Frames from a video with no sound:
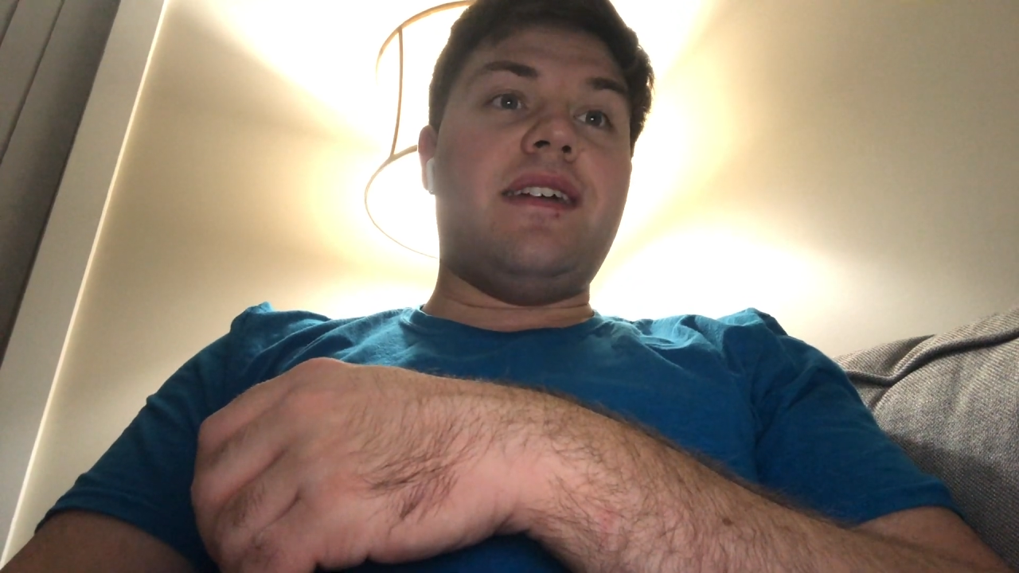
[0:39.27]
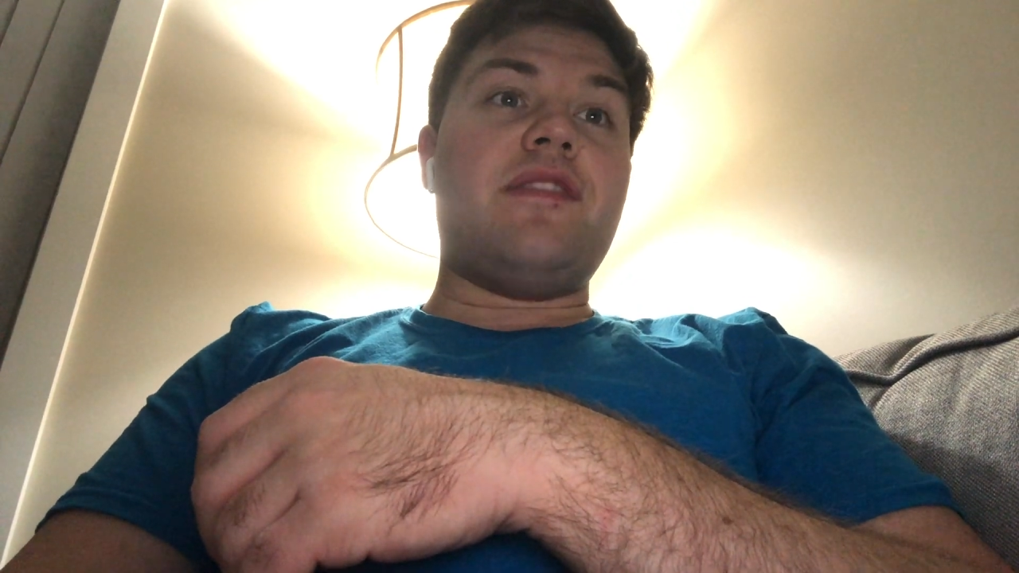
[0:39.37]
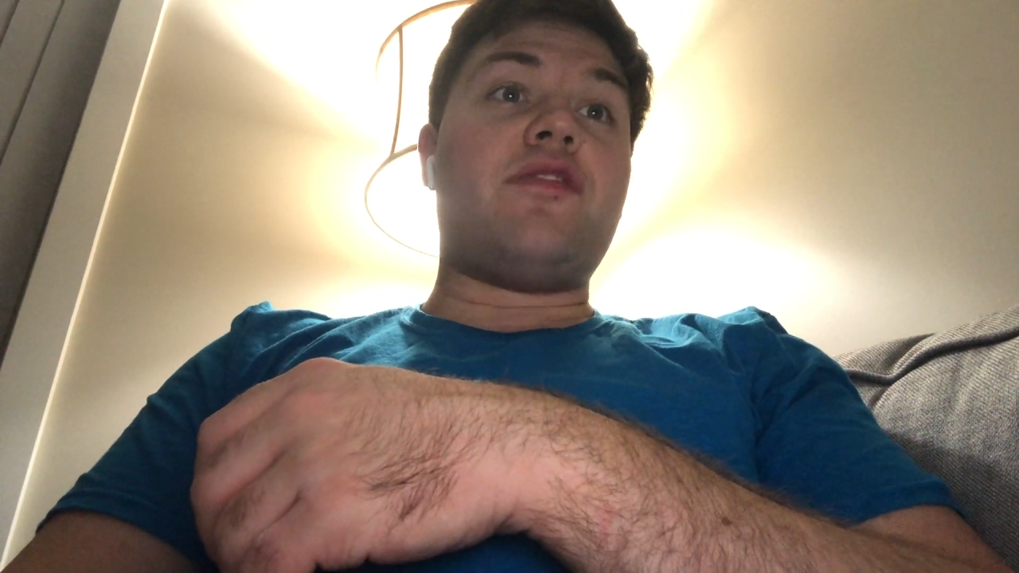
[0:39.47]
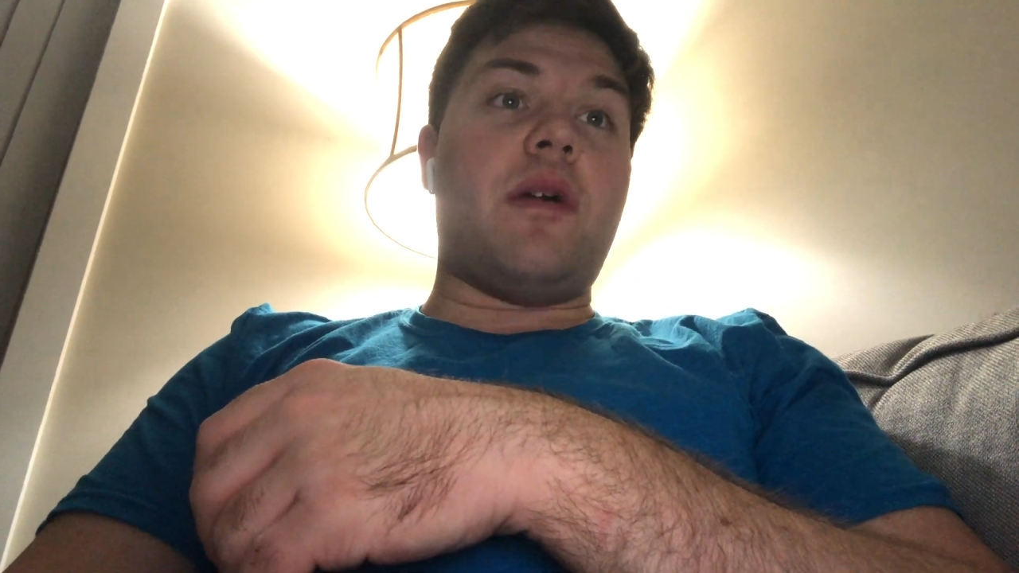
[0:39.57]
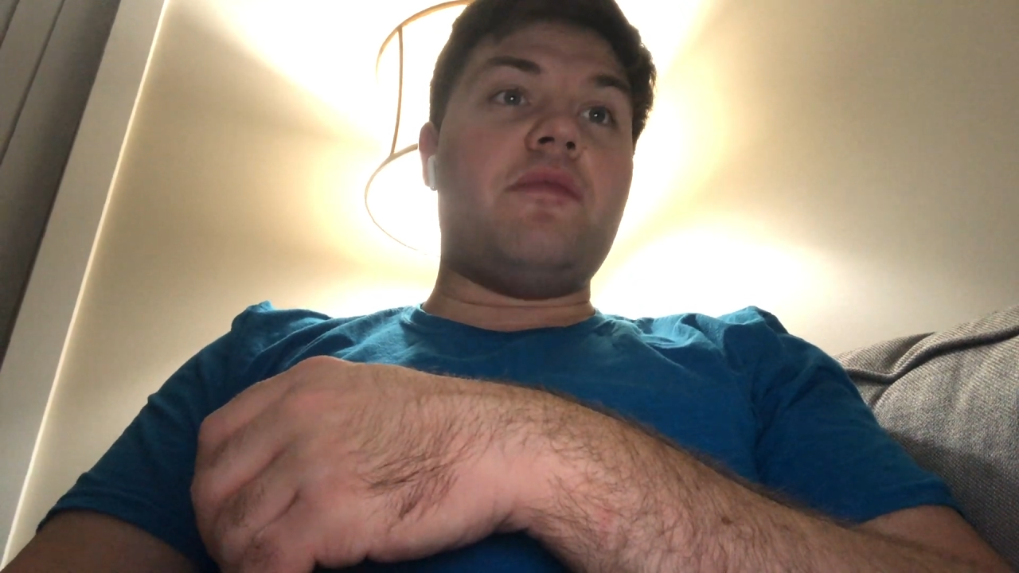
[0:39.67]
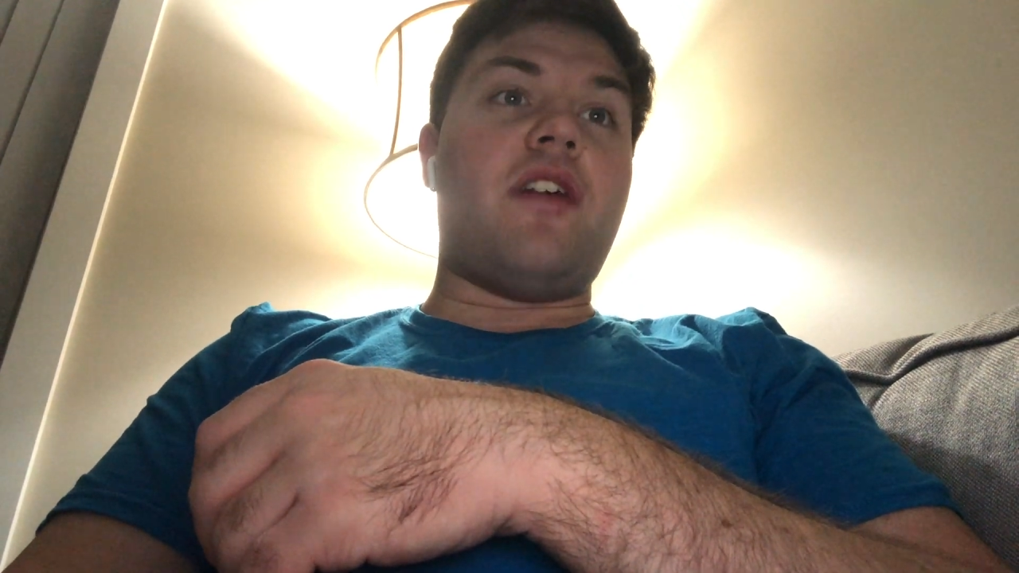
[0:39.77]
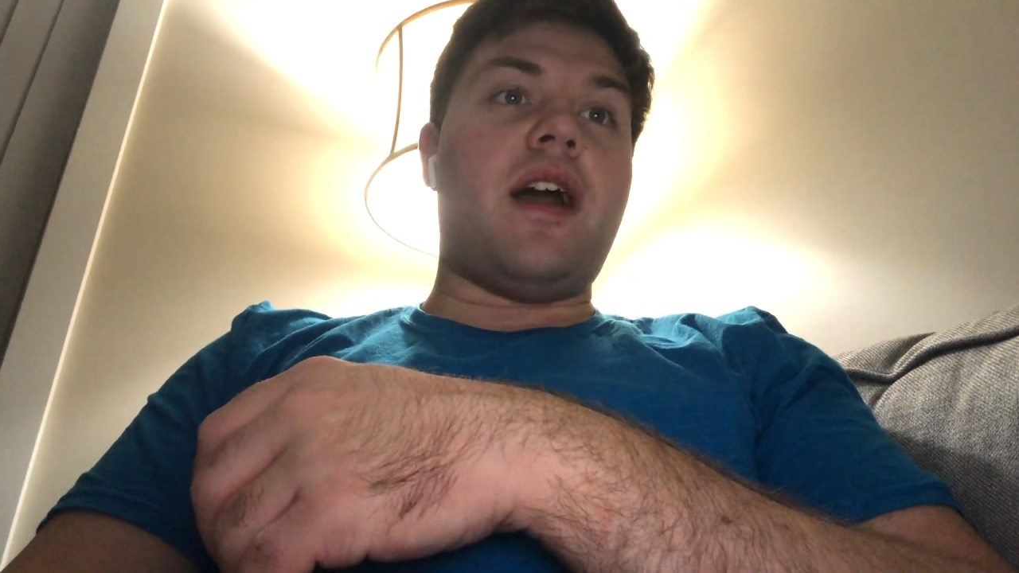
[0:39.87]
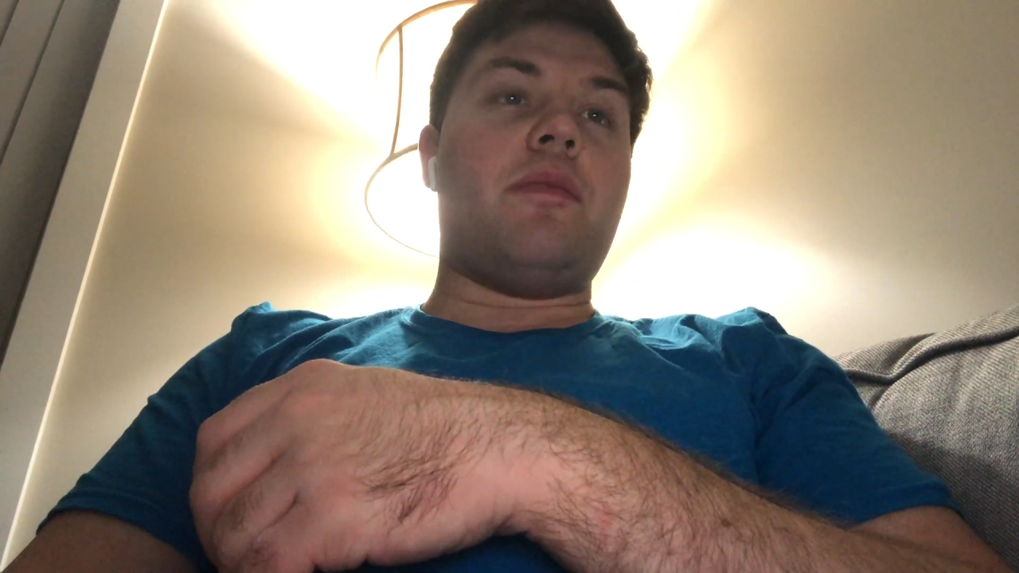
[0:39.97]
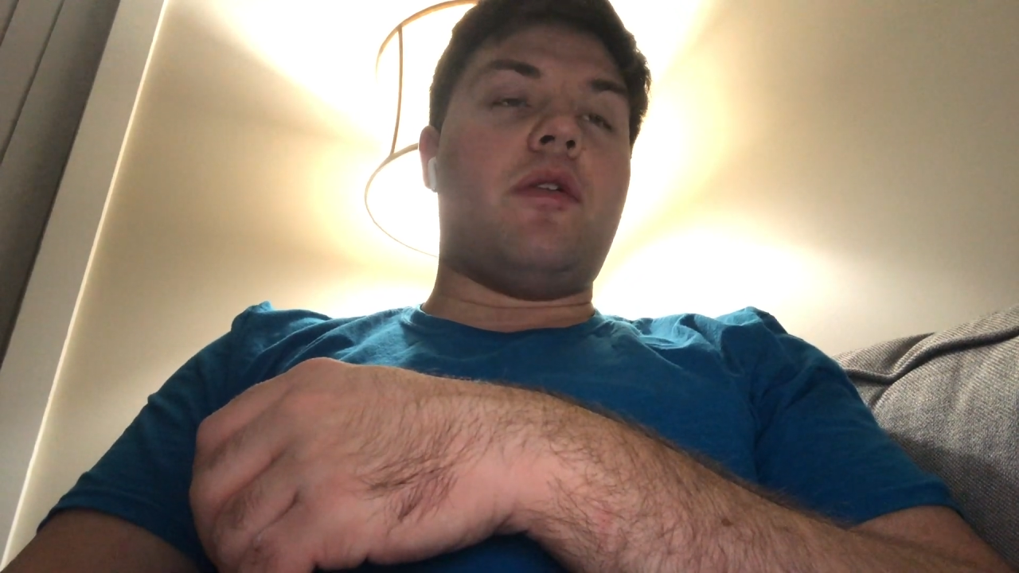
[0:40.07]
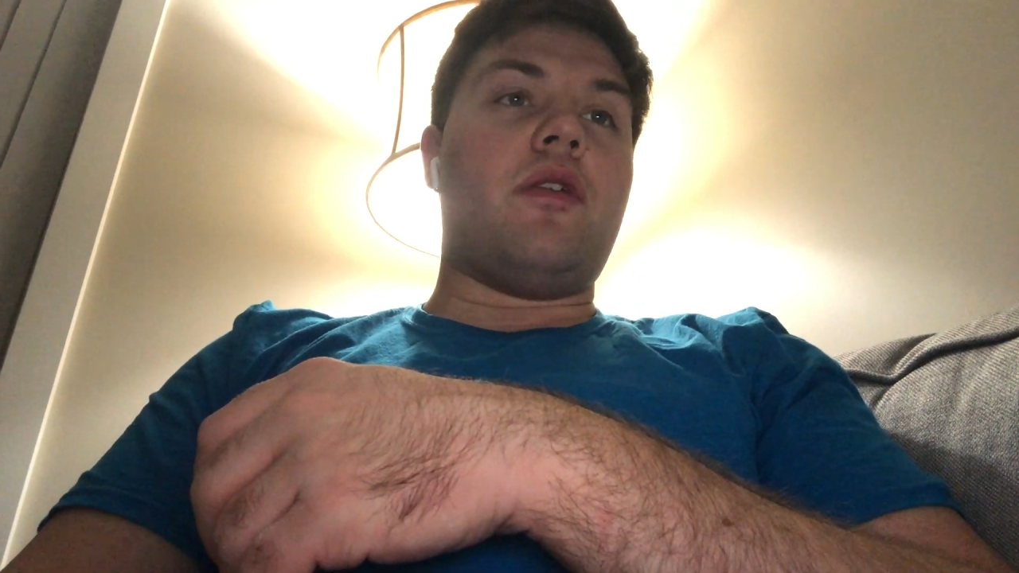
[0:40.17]
from
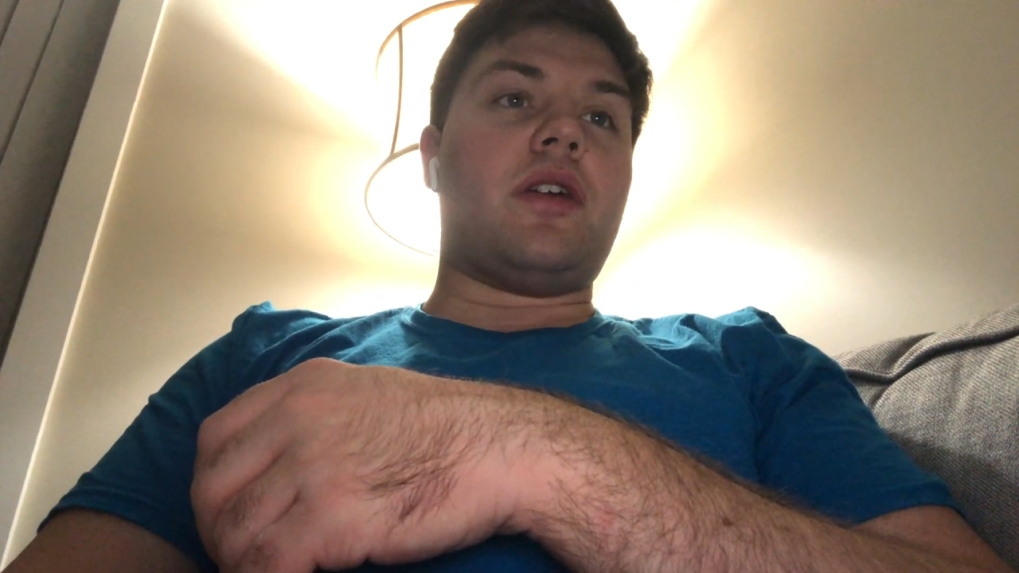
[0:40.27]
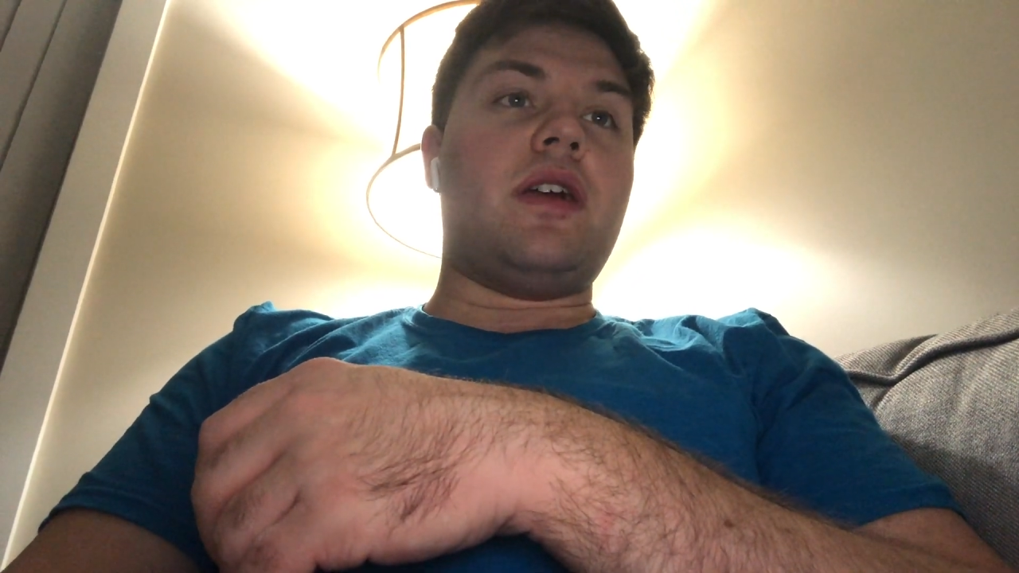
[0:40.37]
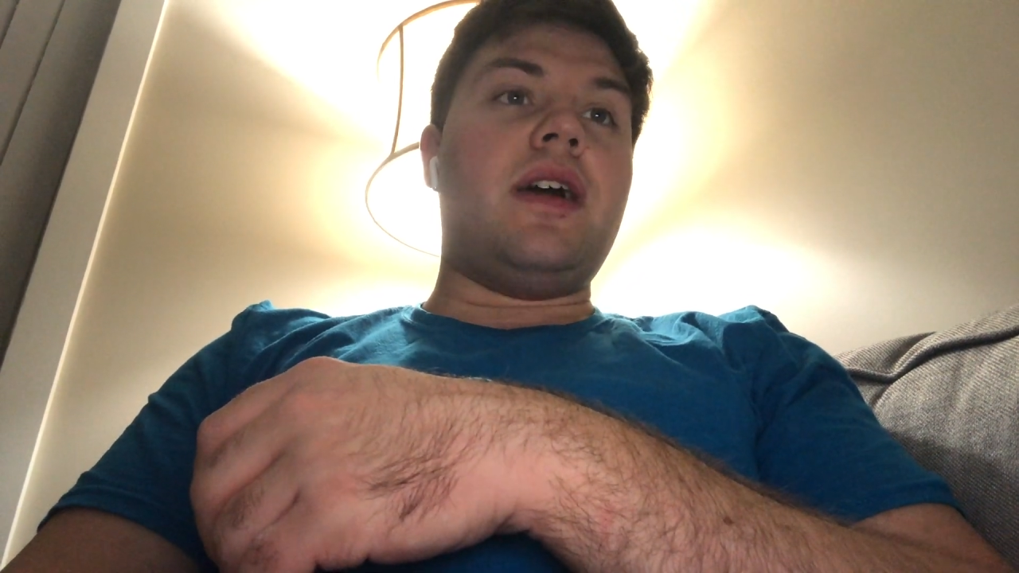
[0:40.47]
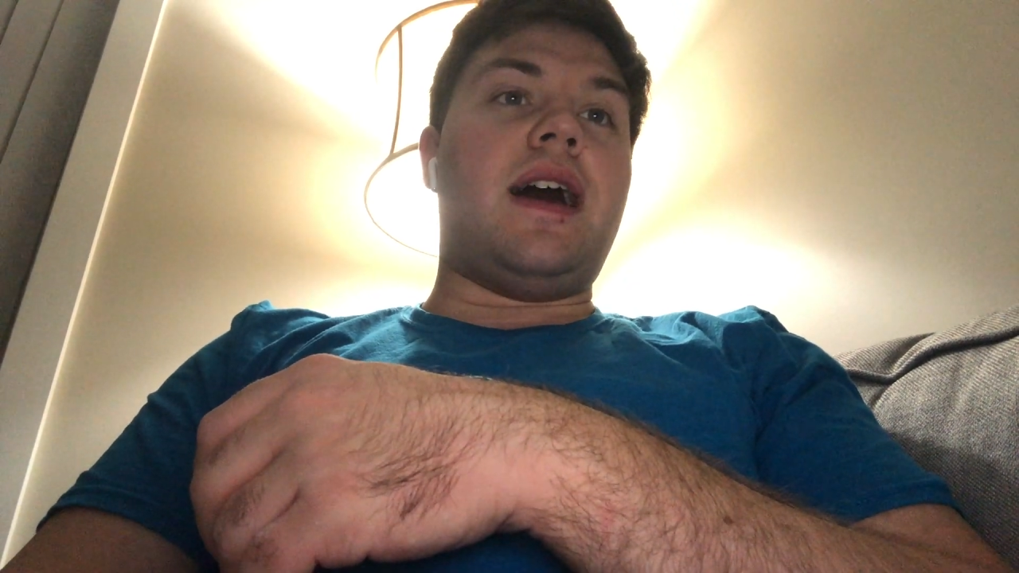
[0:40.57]
Vyborg,